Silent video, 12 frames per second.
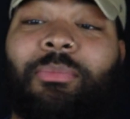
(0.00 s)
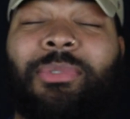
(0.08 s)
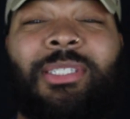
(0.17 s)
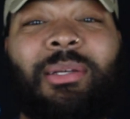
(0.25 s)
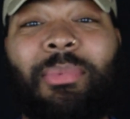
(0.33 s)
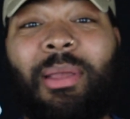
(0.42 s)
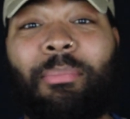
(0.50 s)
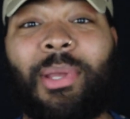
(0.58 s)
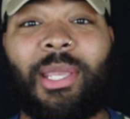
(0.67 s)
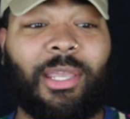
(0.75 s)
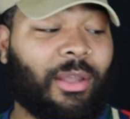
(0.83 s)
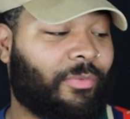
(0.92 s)
Should be a
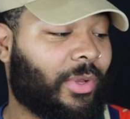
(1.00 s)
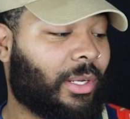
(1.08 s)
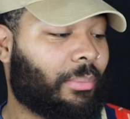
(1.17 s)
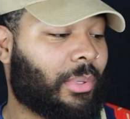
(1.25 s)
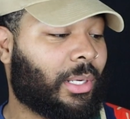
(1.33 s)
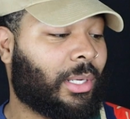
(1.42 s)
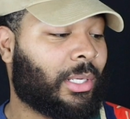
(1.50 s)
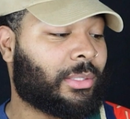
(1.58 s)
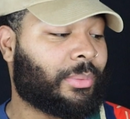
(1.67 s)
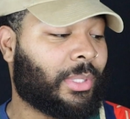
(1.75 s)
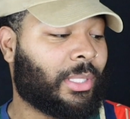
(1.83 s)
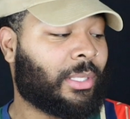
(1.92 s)
big year for LeBron's,
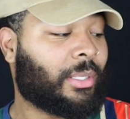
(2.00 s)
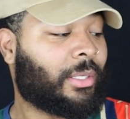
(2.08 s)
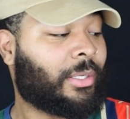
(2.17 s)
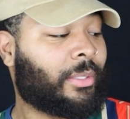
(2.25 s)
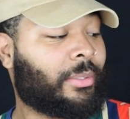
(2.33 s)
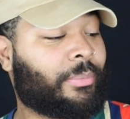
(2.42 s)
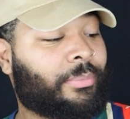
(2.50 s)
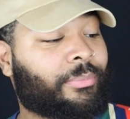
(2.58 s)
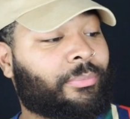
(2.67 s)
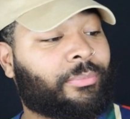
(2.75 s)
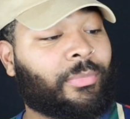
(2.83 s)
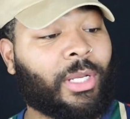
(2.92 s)
man.
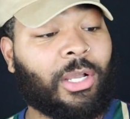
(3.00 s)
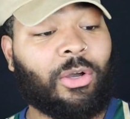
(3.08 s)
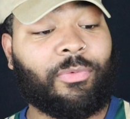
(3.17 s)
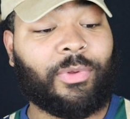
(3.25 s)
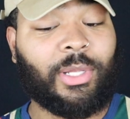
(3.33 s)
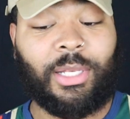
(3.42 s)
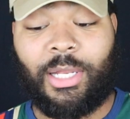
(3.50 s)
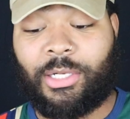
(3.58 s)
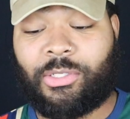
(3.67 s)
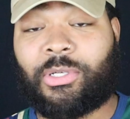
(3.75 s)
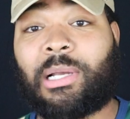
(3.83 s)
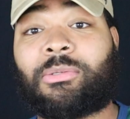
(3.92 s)
Hopefully they
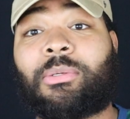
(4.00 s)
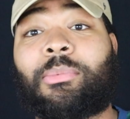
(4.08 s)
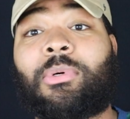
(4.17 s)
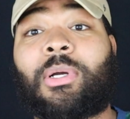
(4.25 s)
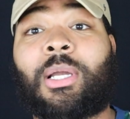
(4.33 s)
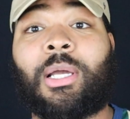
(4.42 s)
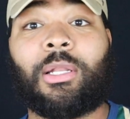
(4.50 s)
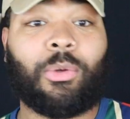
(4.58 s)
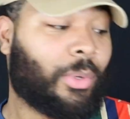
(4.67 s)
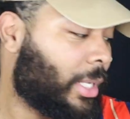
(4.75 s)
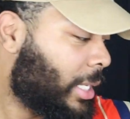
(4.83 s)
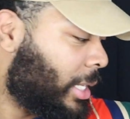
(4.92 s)
drop some more
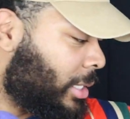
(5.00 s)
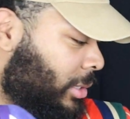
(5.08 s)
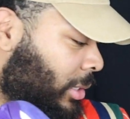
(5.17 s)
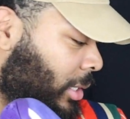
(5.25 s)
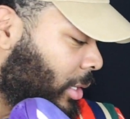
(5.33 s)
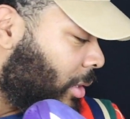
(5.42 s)
colorways